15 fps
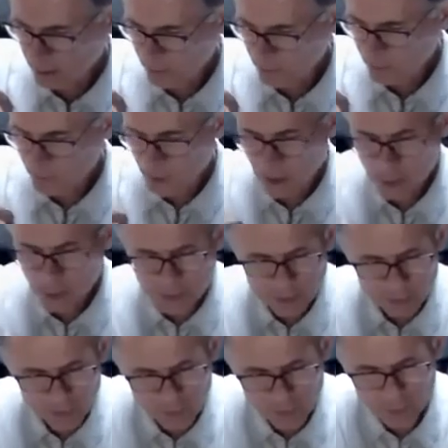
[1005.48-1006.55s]

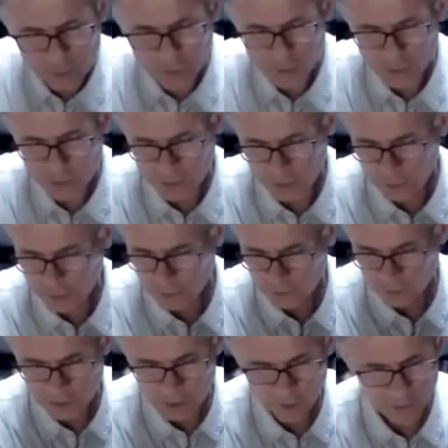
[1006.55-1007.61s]
flowing through you,
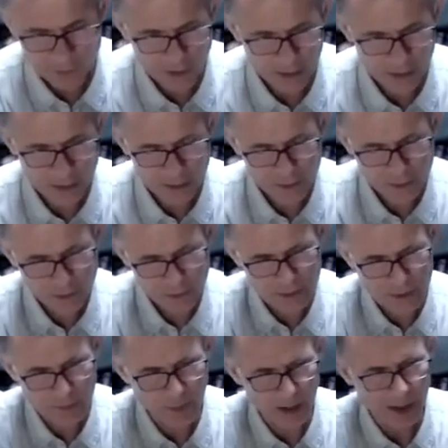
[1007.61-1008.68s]
flowing into the
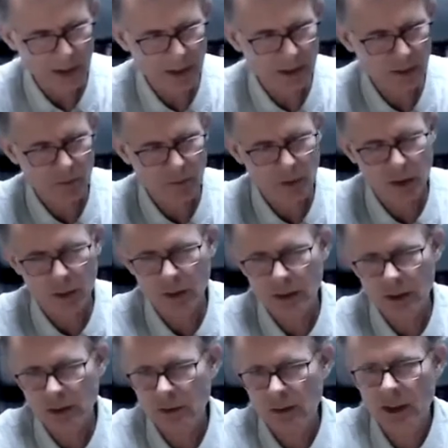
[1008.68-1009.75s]
space,
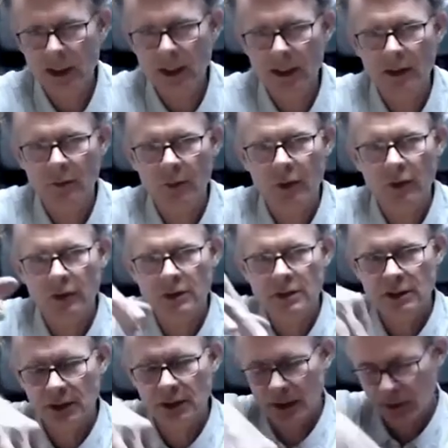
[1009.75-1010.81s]
flowing to another
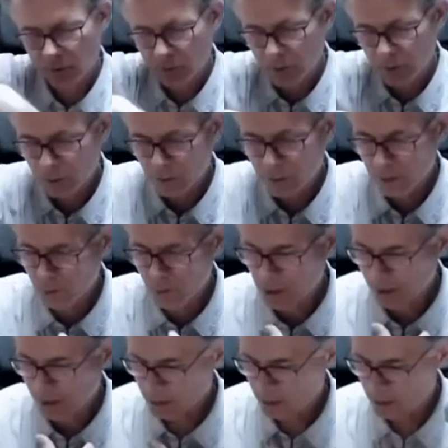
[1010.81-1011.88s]
person, and flowing
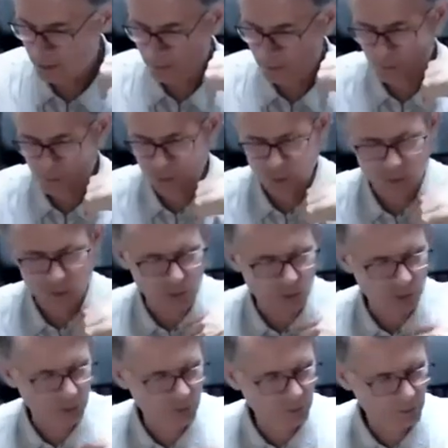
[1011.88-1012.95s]
back to
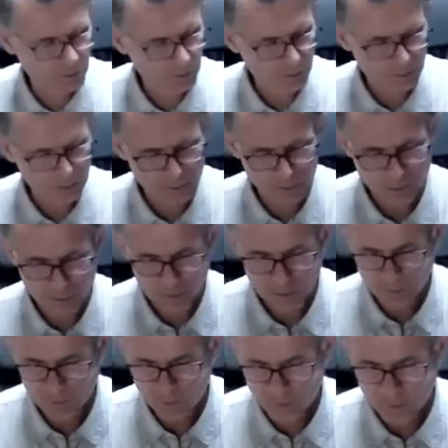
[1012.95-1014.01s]
you.
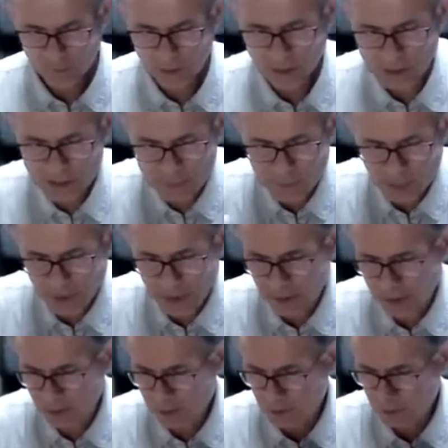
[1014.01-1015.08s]

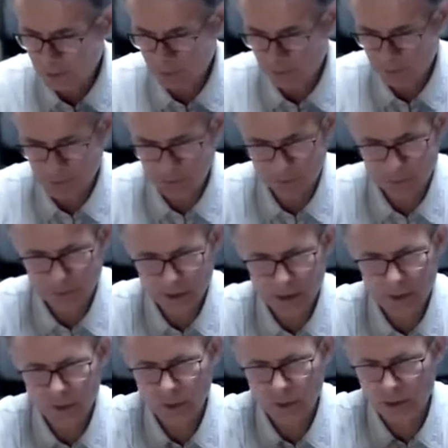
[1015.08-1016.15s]
Expanding
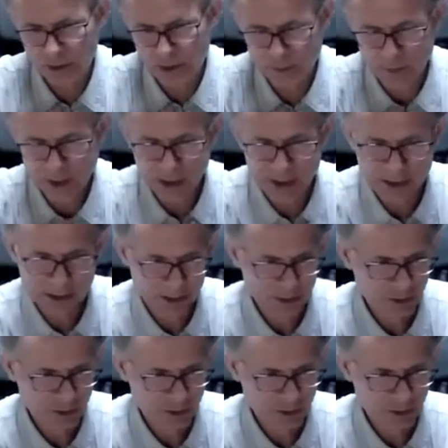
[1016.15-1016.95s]
into the space,